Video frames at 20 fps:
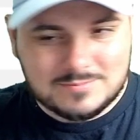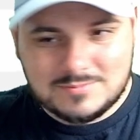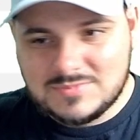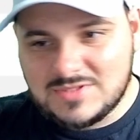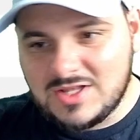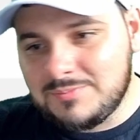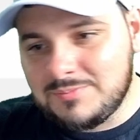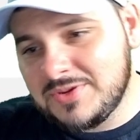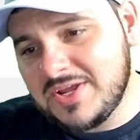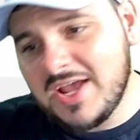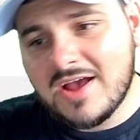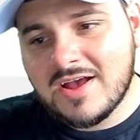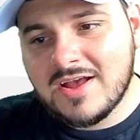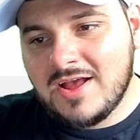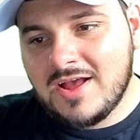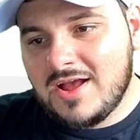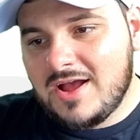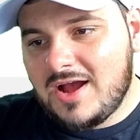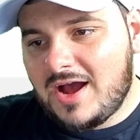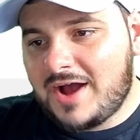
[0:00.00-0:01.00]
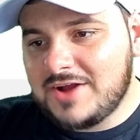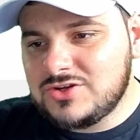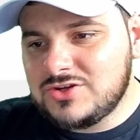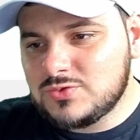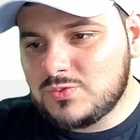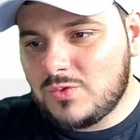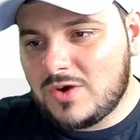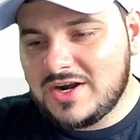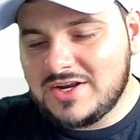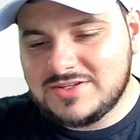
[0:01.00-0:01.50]
yeah, I just
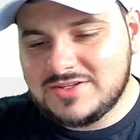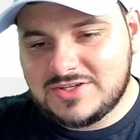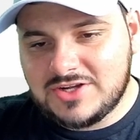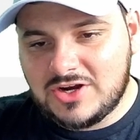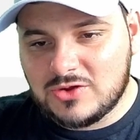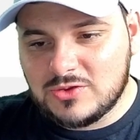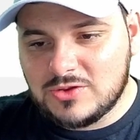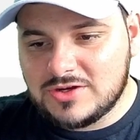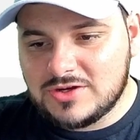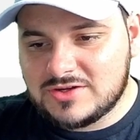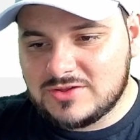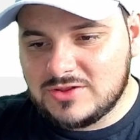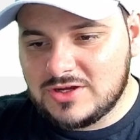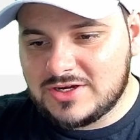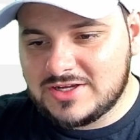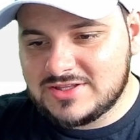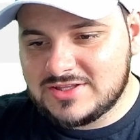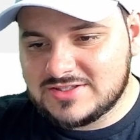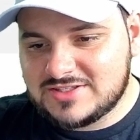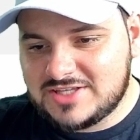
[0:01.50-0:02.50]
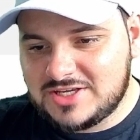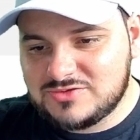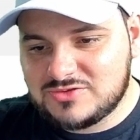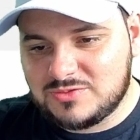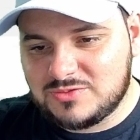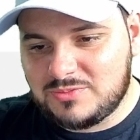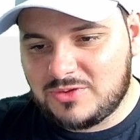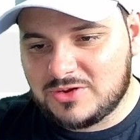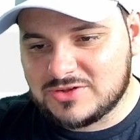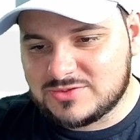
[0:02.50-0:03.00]
wanted to, you know, look at the teams
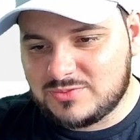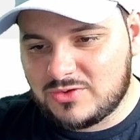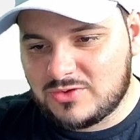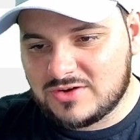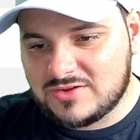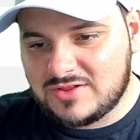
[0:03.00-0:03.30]
in Baltimore.